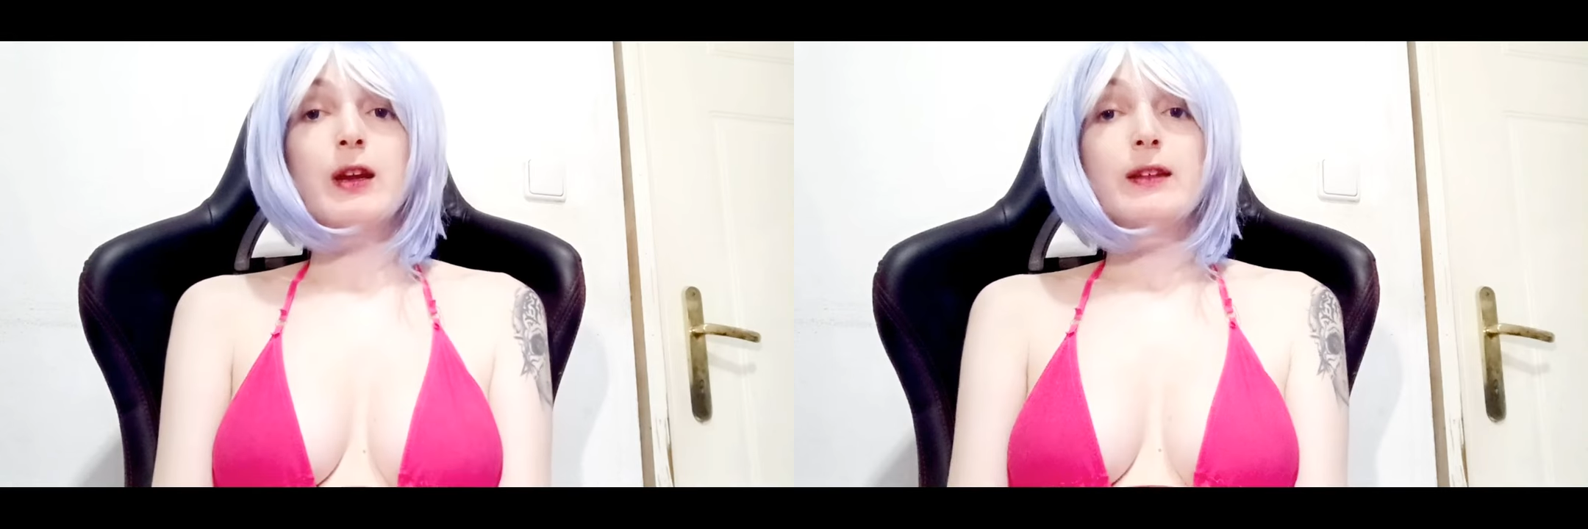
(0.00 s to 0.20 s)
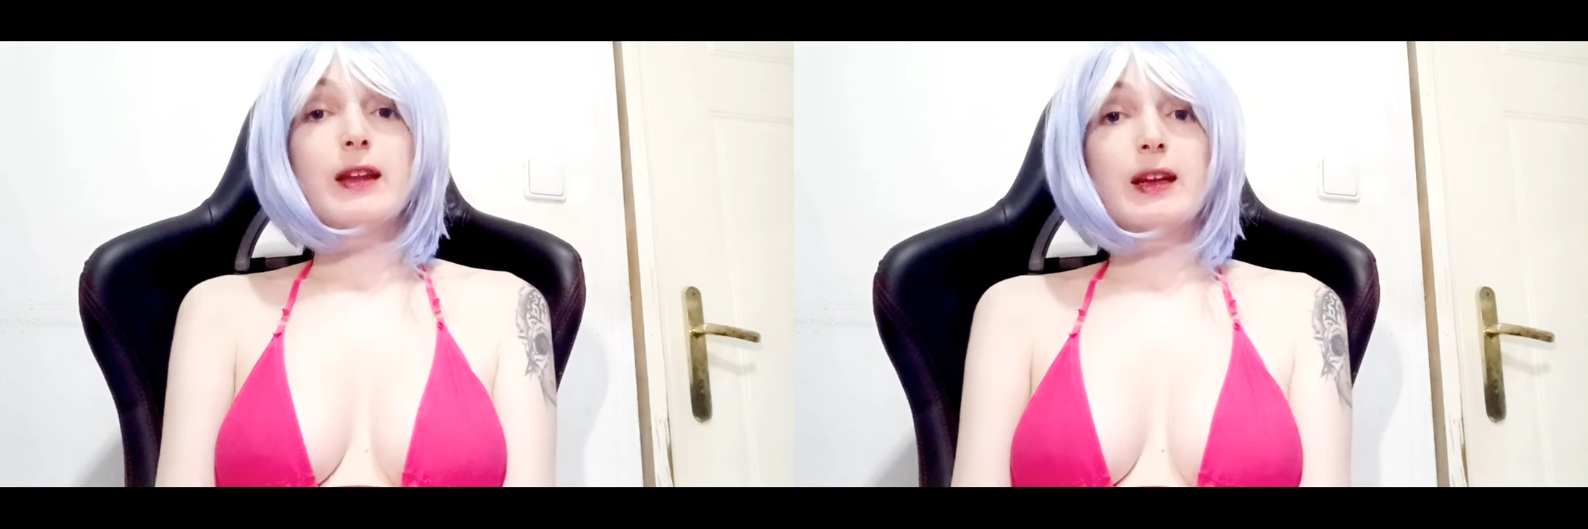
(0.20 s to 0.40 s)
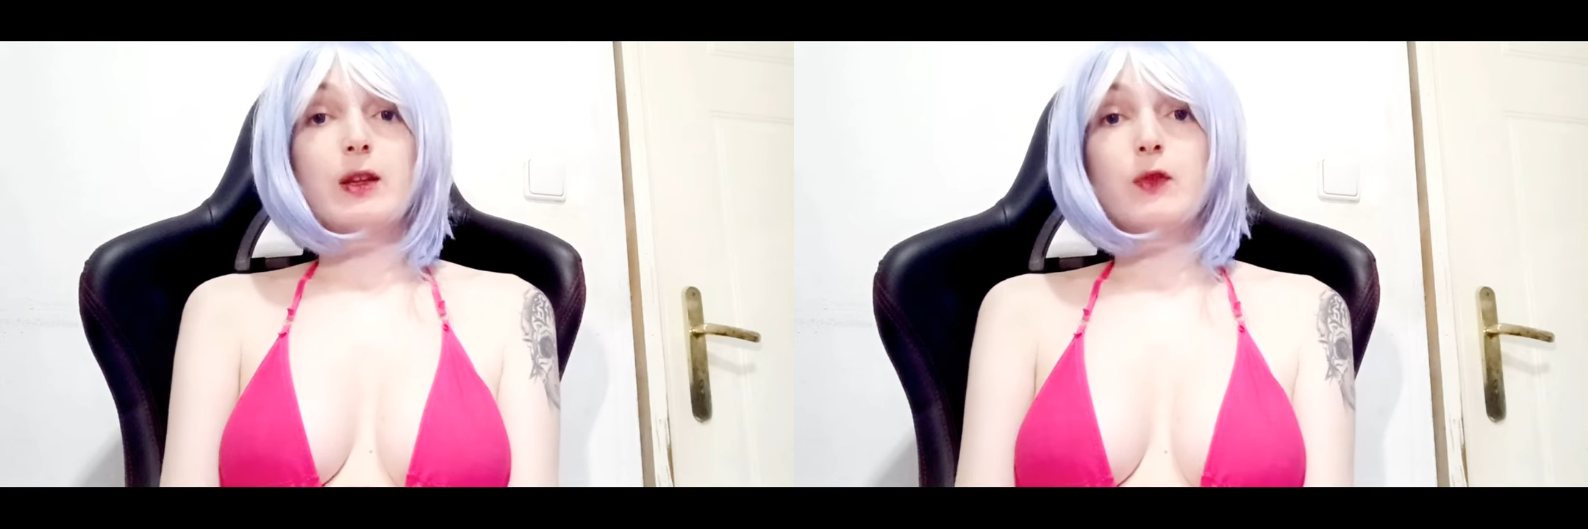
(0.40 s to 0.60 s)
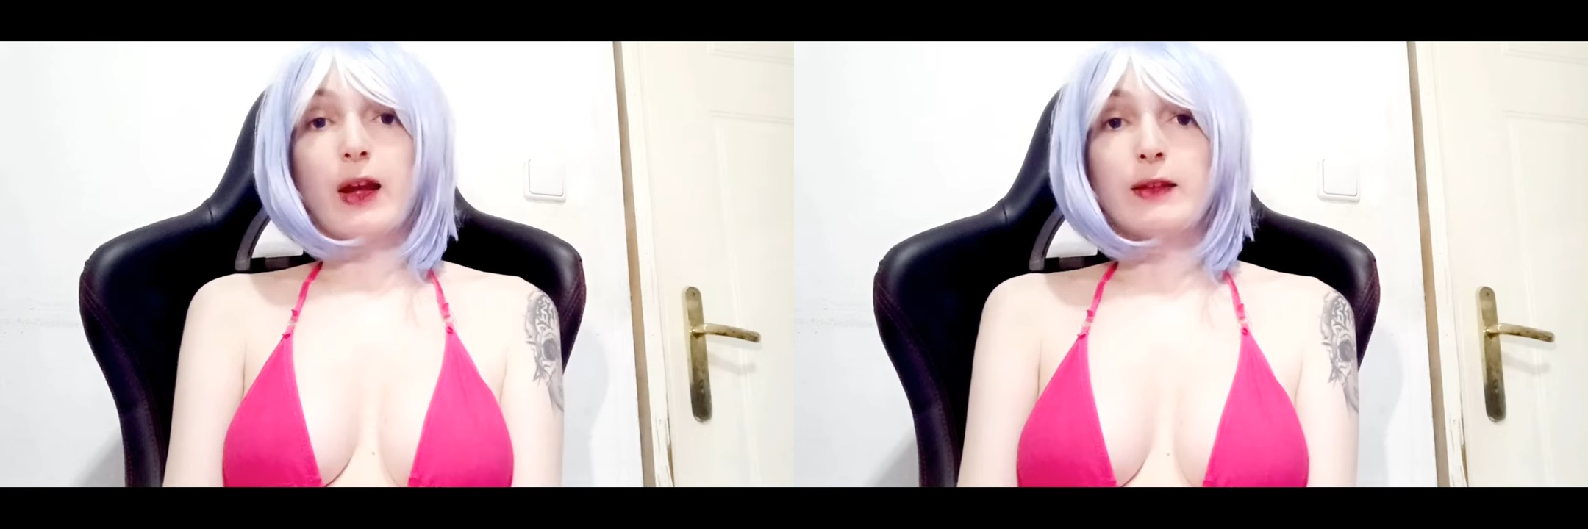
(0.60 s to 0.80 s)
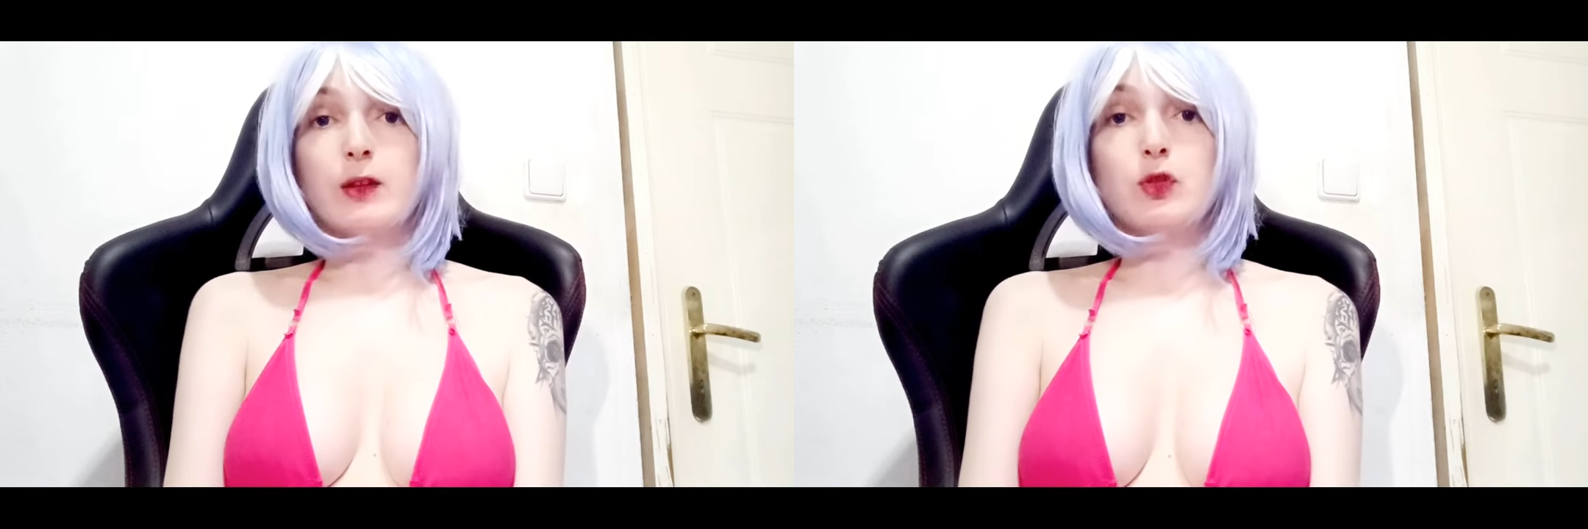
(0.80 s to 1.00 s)
take
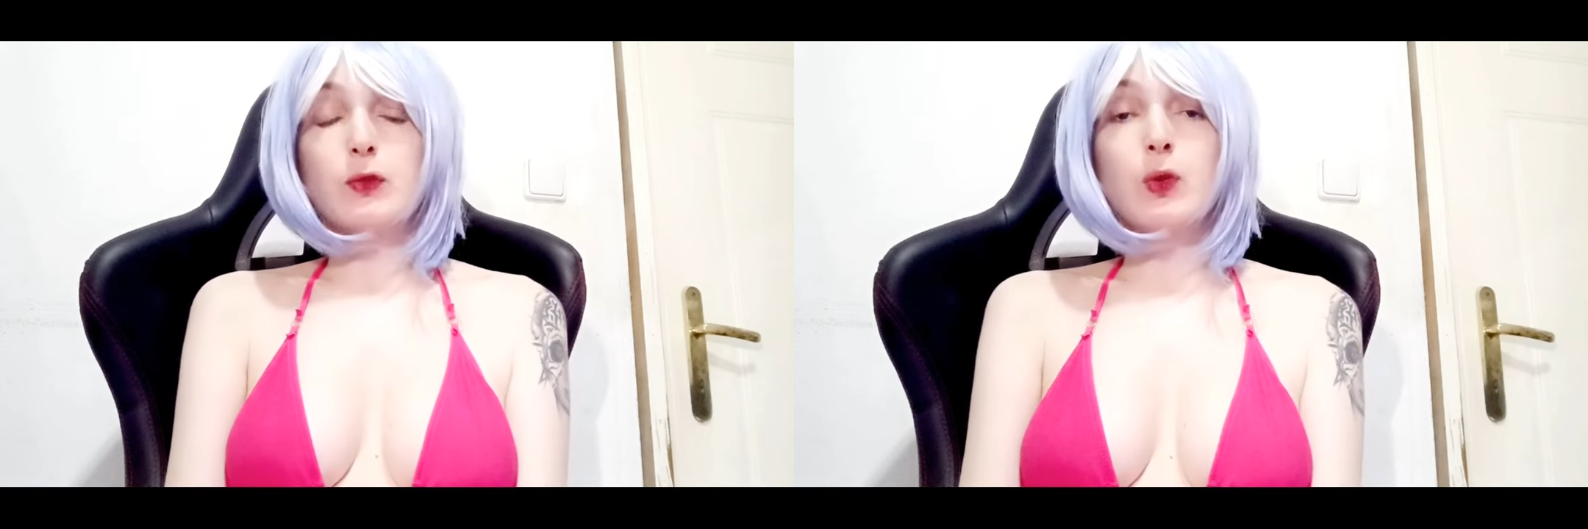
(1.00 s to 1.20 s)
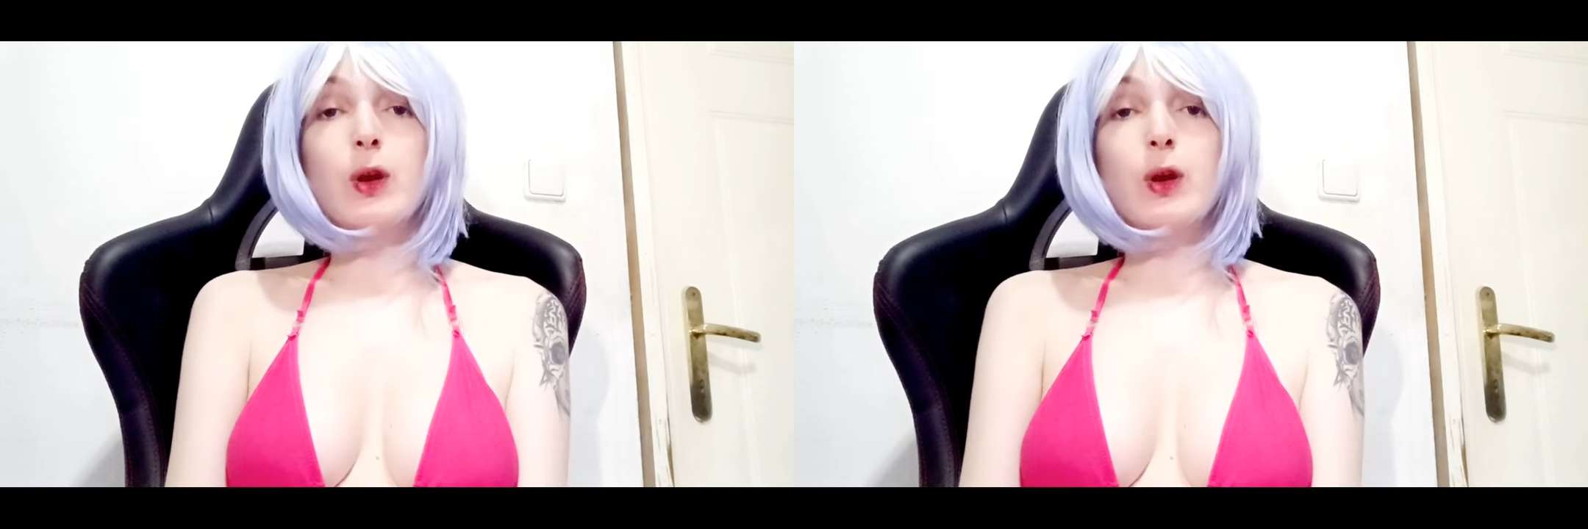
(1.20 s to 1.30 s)
advantage of you.